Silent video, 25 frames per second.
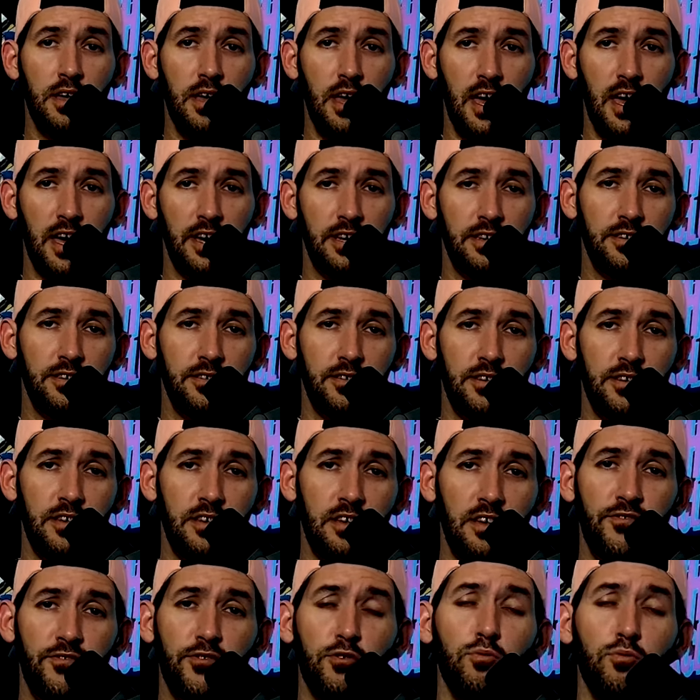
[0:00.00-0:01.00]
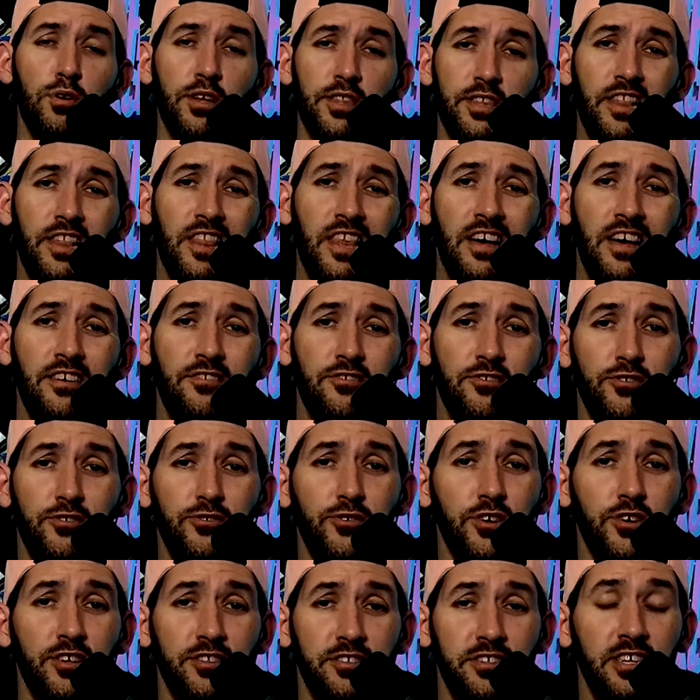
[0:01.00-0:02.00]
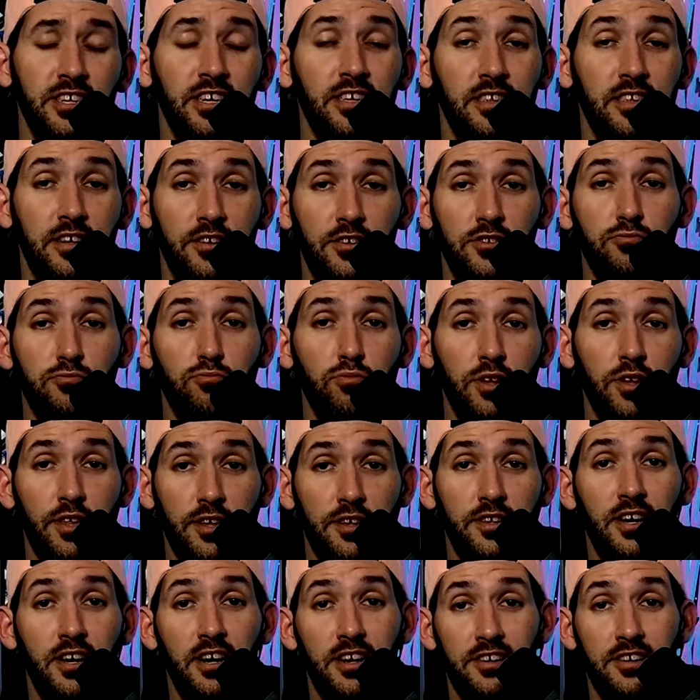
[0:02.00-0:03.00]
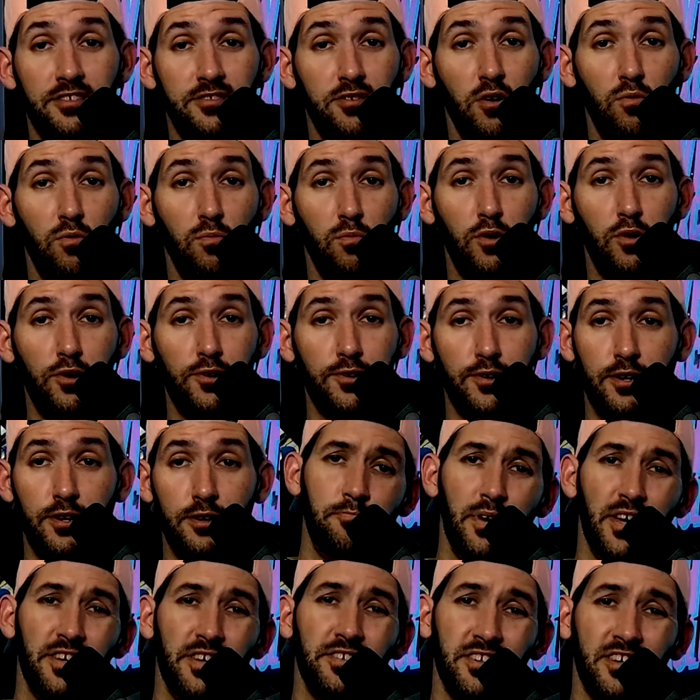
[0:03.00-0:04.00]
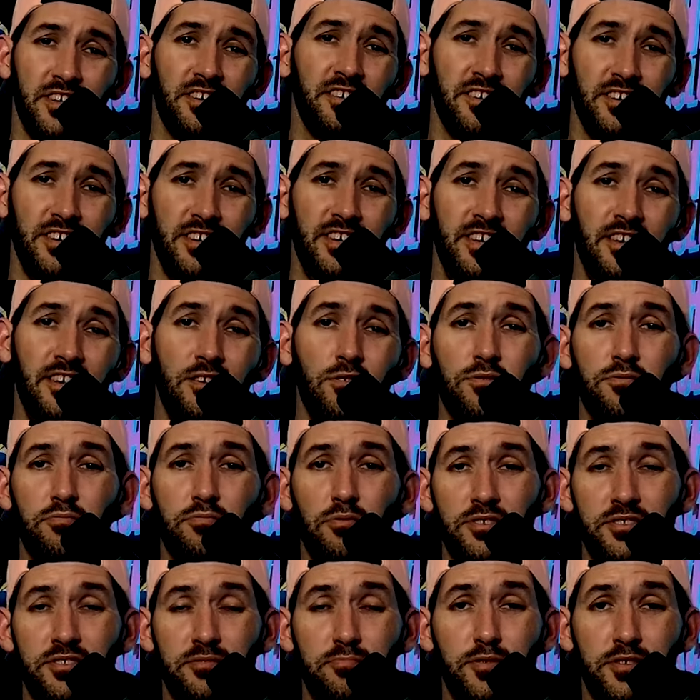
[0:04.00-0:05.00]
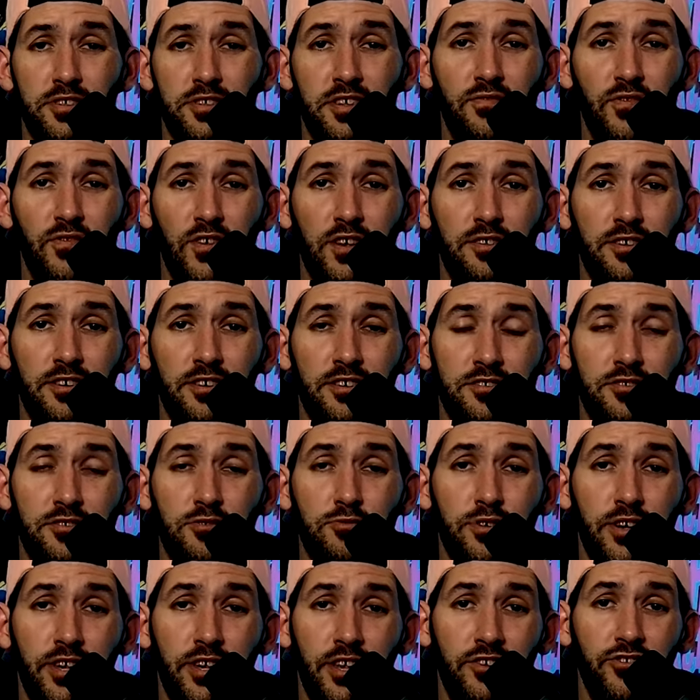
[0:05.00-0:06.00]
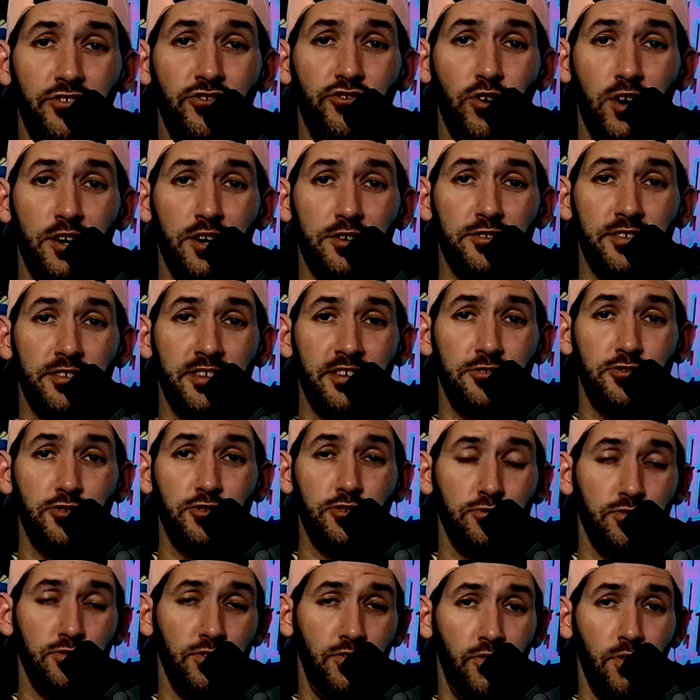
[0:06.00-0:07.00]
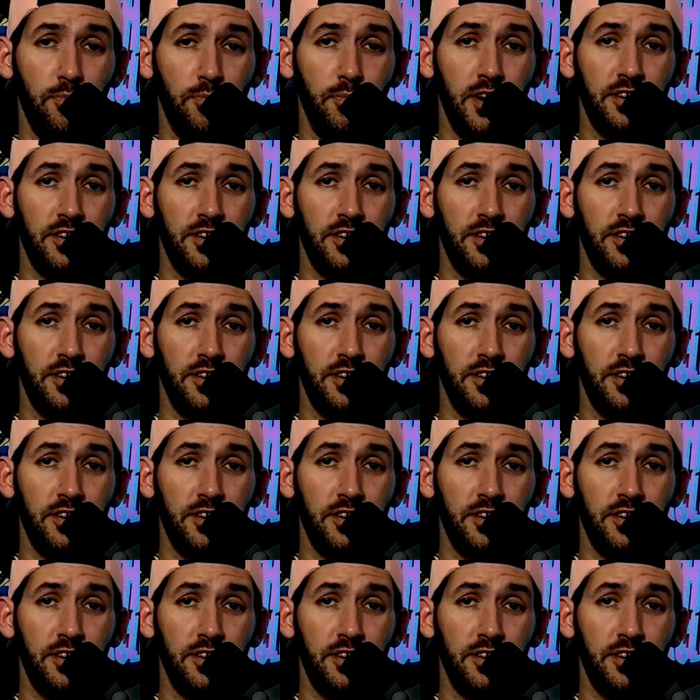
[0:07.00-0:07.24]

And if you read the letter, you can see that he's really done his homework. Basically, he knows what specifically has created trust issues from